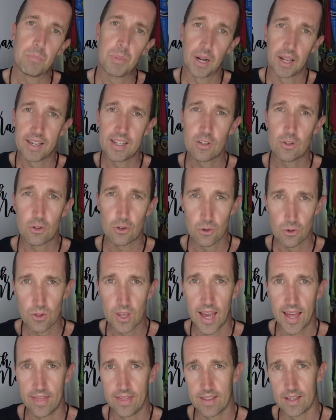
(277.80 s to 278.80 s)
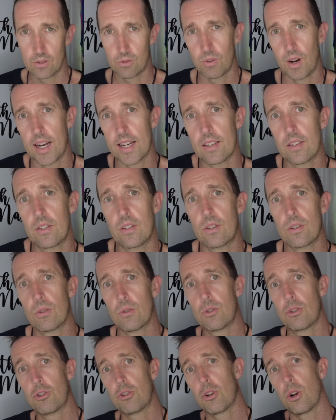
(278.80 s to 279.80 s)
But I didn't do that in this race.
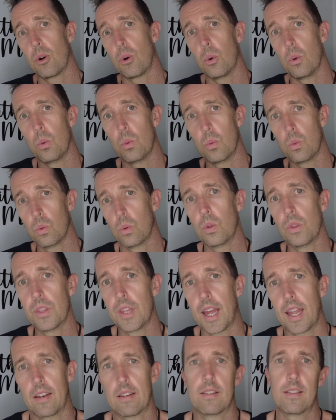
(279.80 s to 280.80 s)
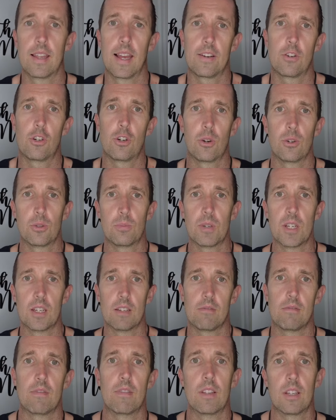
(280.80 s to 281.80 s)
So that that shows
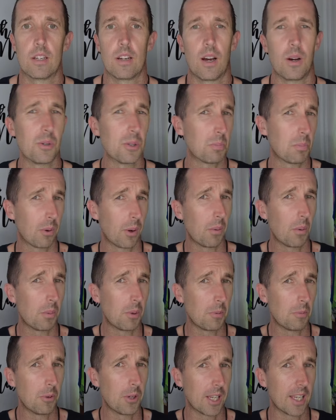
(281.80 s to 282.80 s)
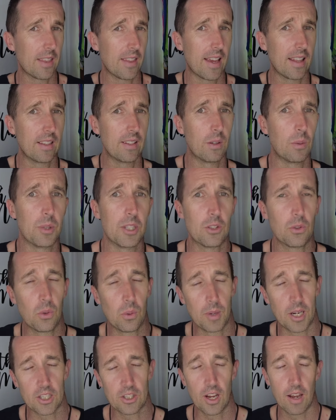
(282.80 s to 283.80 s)
me that I was probably putting in that little bit
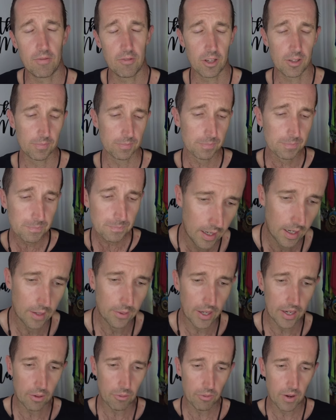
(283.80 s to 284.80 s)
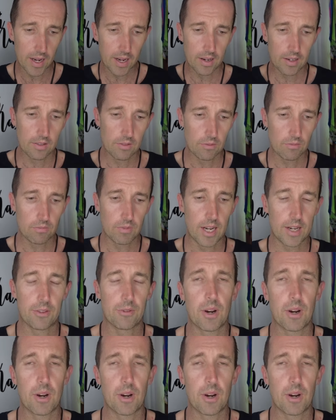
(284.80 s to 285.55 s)
too much effort. Anyway, ran a ran a